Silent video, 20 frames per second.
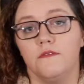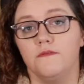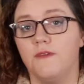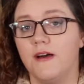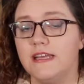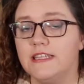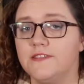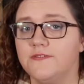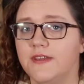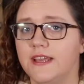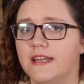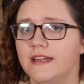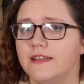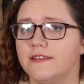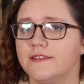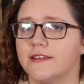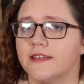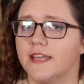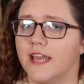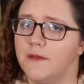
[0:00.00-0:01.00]
Phosphate
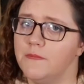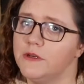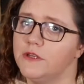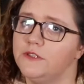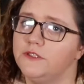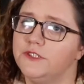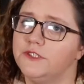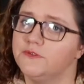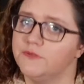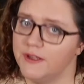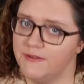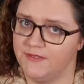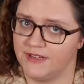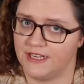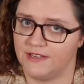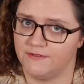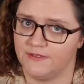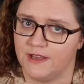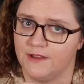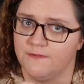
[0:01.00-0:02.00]
is a chemical
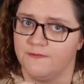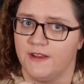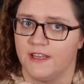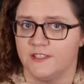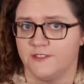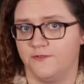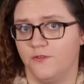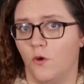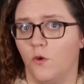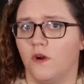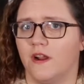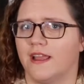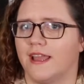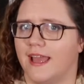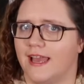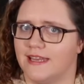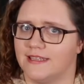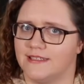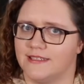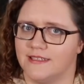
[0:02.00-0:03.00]
derivative of
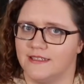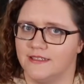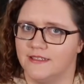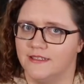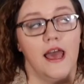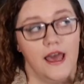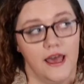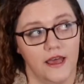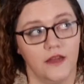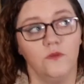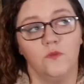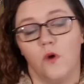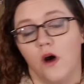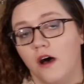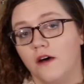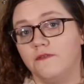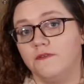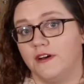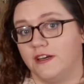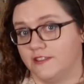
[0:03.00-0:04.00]
phosphoric acid, and
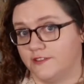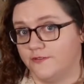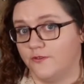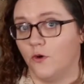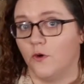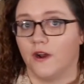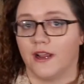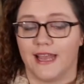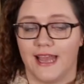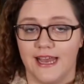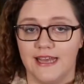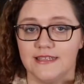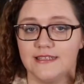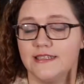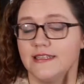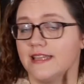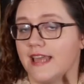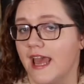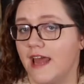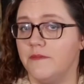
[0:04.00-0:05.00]
while phosphoric
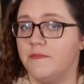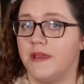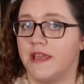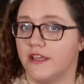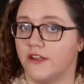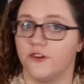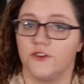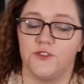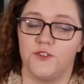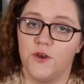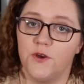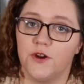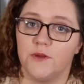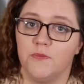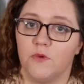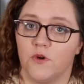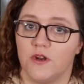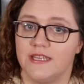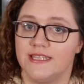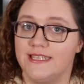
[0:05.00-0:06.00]
acid can make your
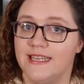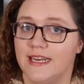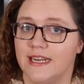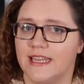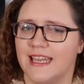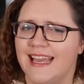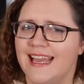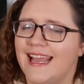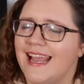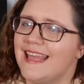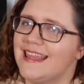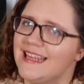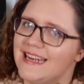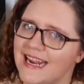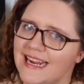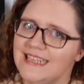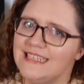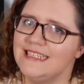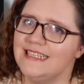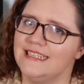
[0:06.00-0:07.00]
soda more acidic, in the
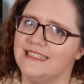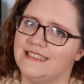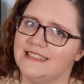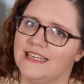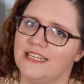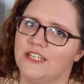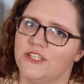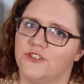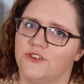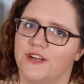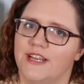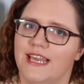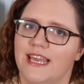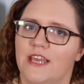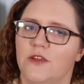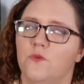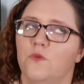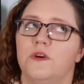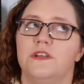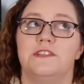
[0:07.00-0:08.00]
19th century
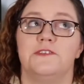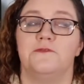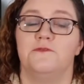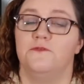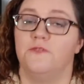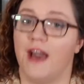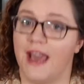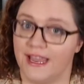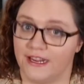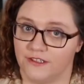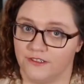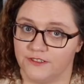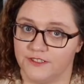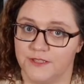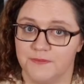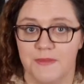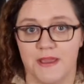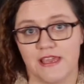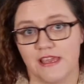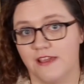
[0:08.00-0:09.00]
it was vital
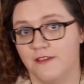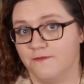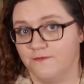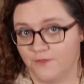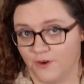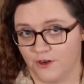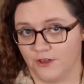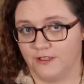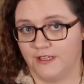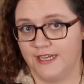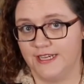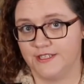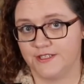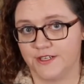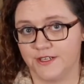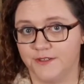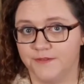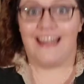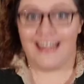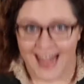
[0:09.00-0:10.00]
to making
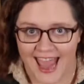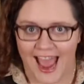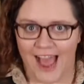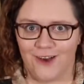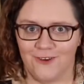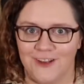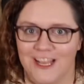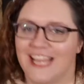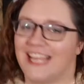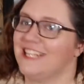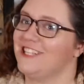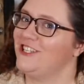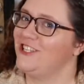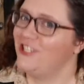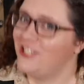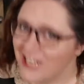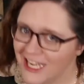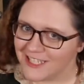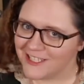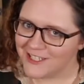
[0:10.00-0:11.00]
fertilizer. Now, it
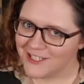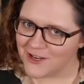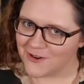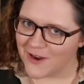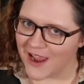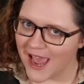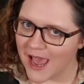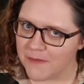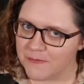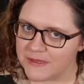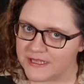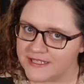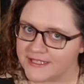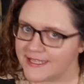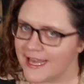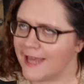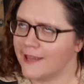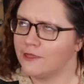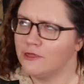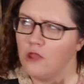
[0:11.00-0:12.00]
just so
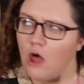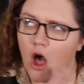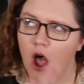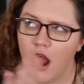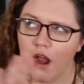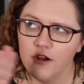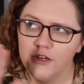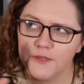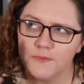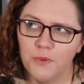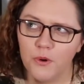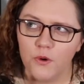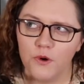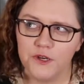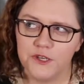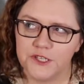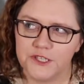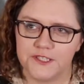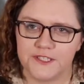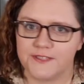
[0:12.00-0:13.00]
happens that large
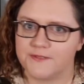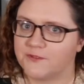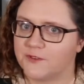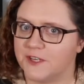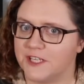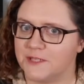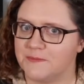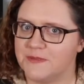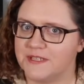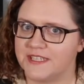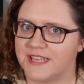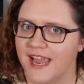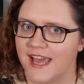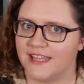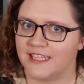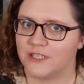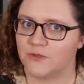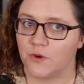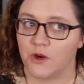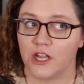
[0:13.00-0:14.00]
portions of Christmas
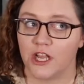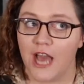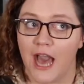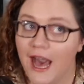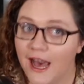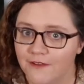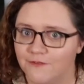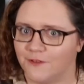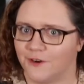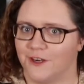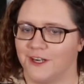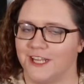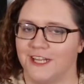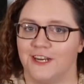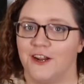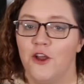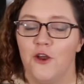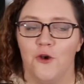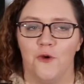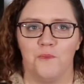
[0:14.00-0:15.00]
Island were covered
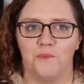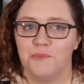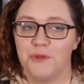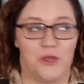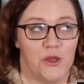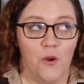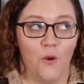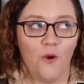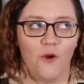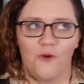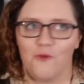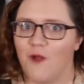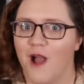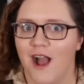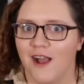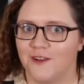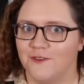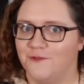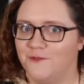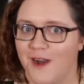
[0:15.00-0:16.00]
in pure
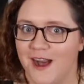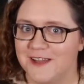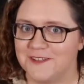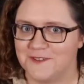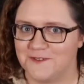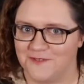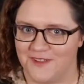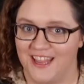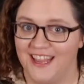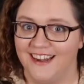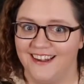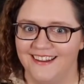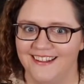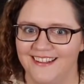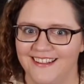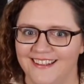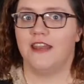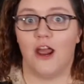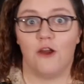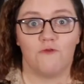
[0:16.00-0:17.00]
rock phosphate.
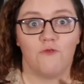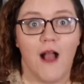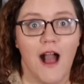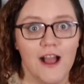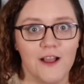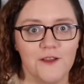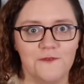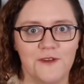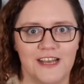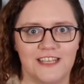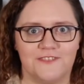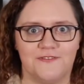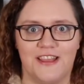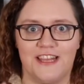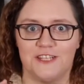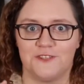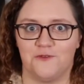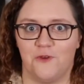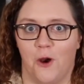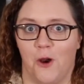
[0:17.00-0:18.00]
Now, rock
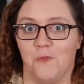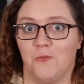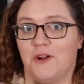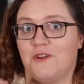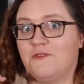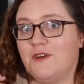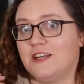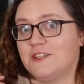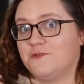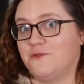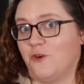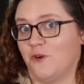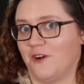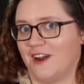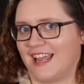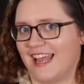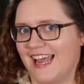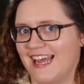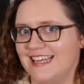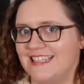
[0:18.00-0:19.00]
phosphate is formed when
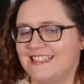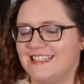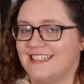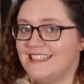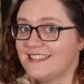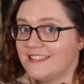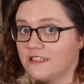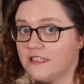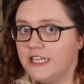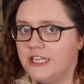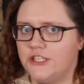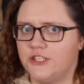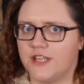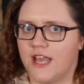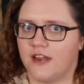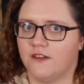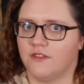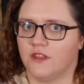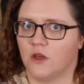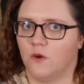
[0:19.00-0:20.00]
phosphoric acid is leached
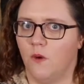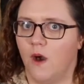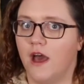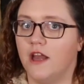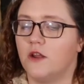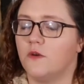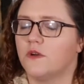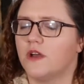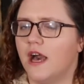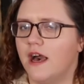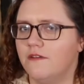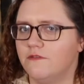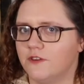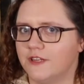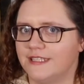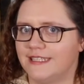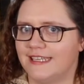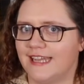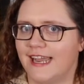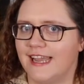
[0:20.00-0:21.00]
out of the guano
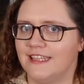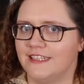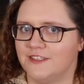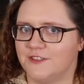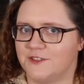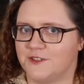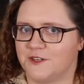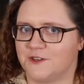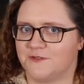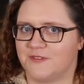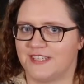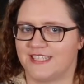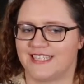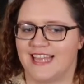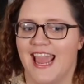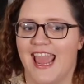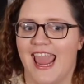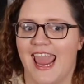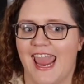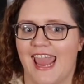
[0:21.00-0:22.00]
covering the island
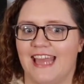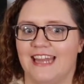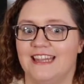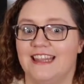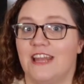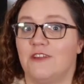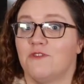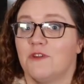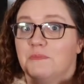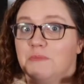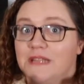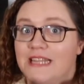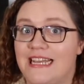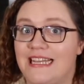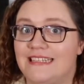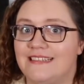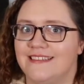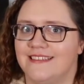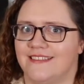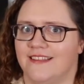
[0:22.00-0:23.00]
surface and then
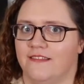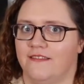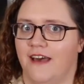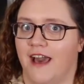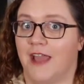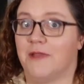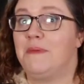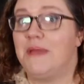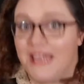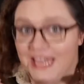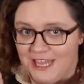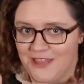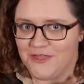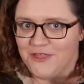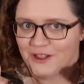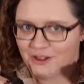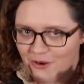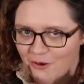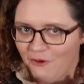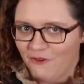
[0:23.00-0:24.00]
replaces the lime
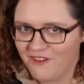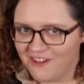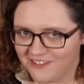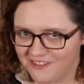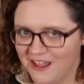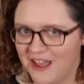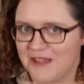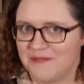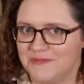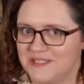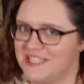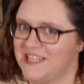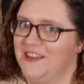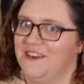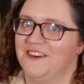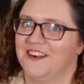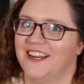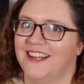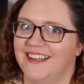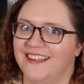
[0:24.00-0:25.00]
in the coral
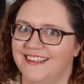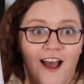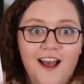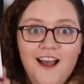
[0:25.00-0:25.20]
limestone.